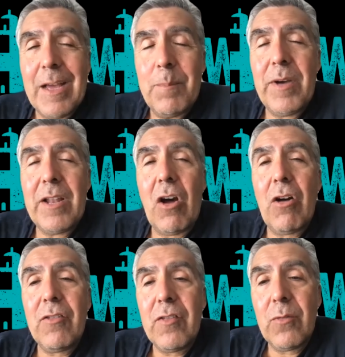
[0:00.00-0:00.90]
but
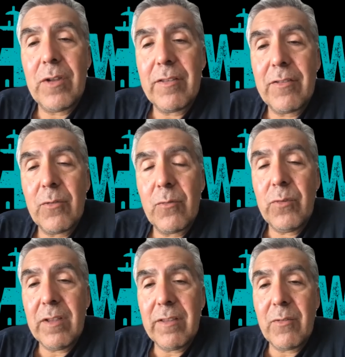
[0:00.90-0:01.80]
also, what is
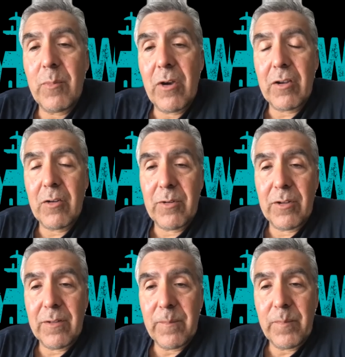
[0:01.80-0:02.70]
really
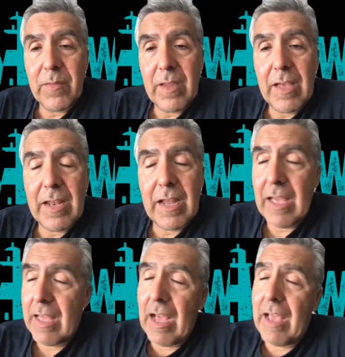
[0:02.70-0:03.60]
remarkable, and,
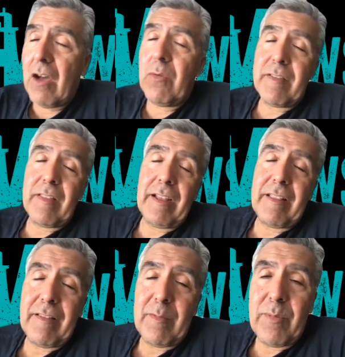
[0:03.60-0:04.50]
and I always like
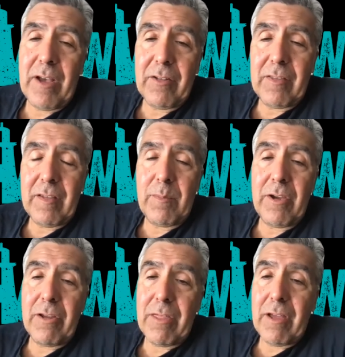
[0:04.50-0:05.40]
this about uh,
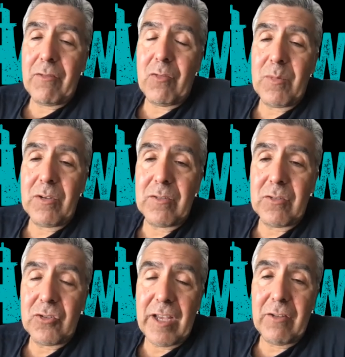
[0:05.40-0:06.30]
marathon swimmers or
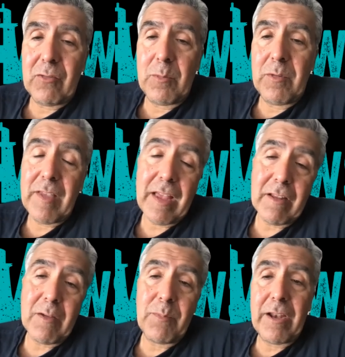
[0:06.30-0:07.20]
channel swimmers and
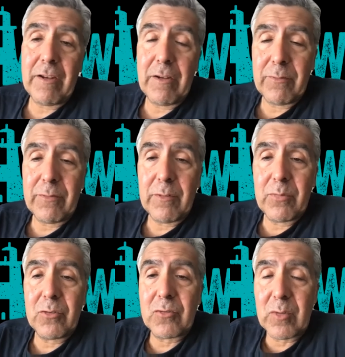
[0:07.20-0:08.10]
competitive
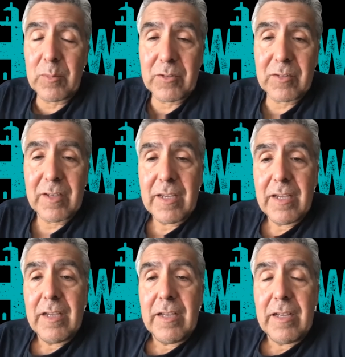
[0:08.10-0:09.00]
pool swimmers,
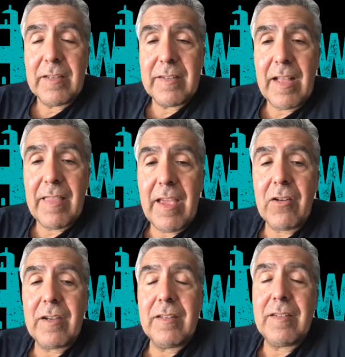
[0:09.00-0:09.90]
is that they are
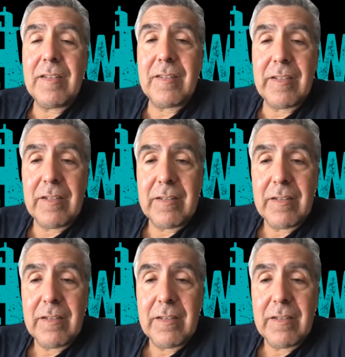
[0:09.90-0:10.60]
consistent.